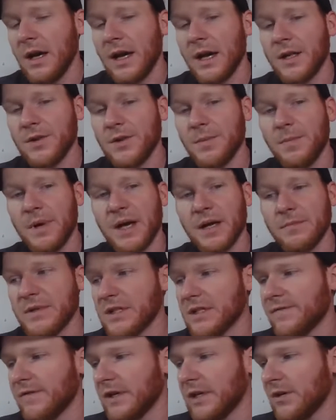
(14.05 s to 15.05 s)
At the bottom of
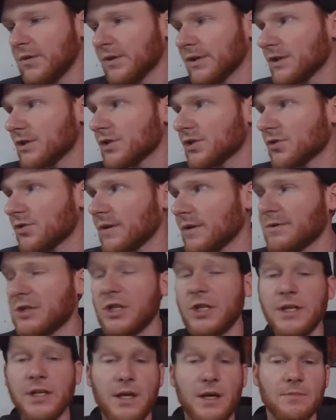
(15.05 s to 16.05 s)
this video in the
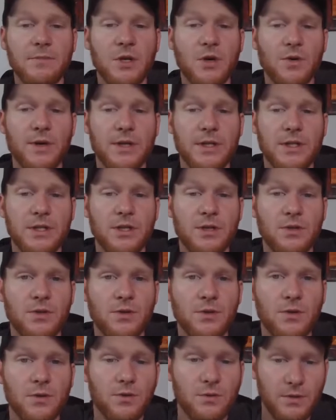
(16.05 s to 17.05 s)
description, I'm going
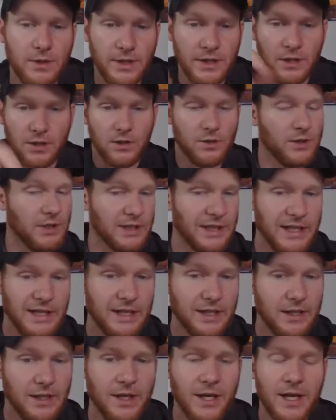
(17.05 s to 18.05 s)
to include a
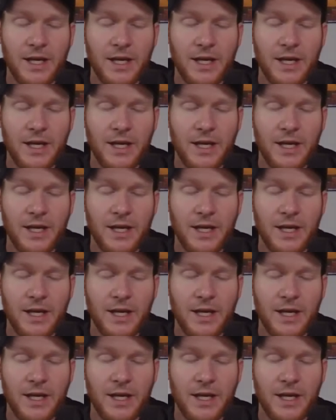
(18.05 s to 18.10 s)
link.